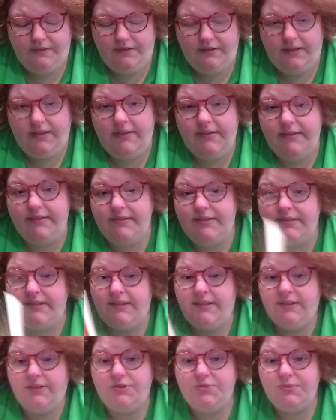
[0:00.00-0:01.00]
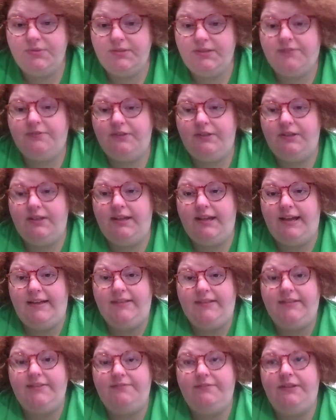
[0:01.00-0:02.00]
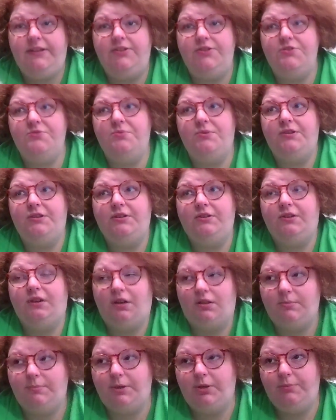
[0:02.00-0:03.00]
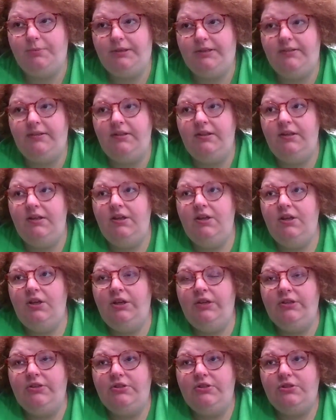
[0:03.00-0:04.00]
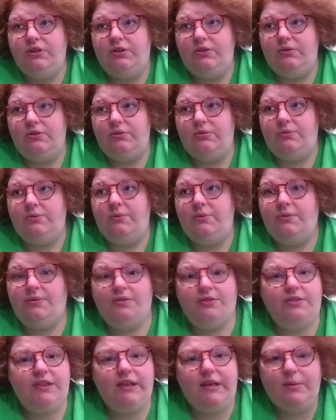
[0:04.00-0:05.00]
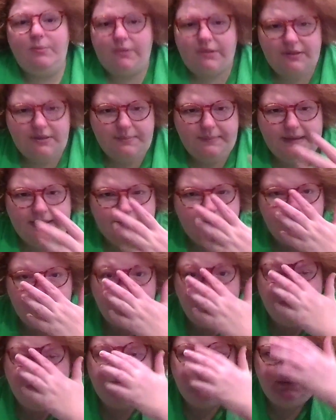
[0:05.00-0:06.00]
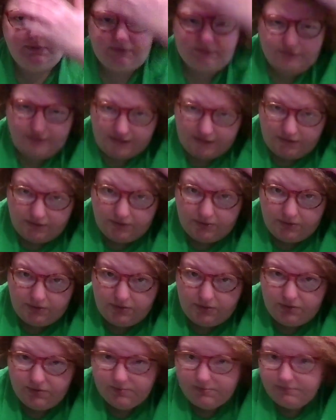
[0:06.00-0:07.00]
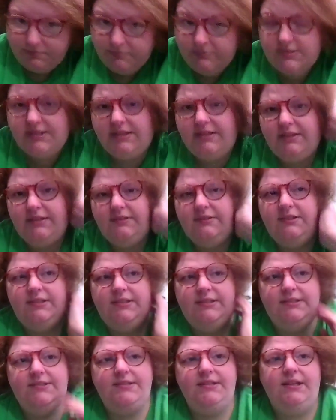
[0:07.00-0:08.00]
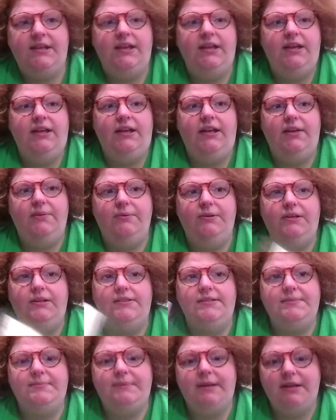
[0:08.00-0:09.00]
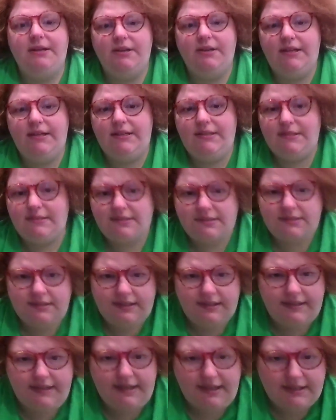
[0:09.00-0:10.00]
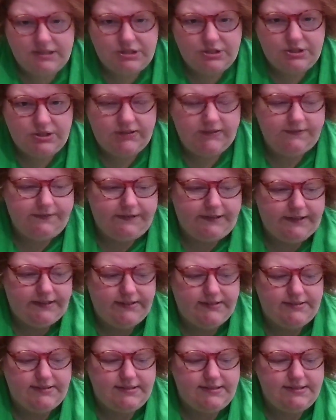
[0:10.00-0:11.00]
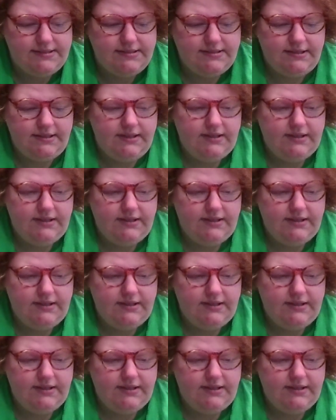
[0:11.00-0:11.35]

And the English were definitely at an advantage with their longbowmen. So they win the battle. They go home to England. Henry gets married. The Lancastrian phase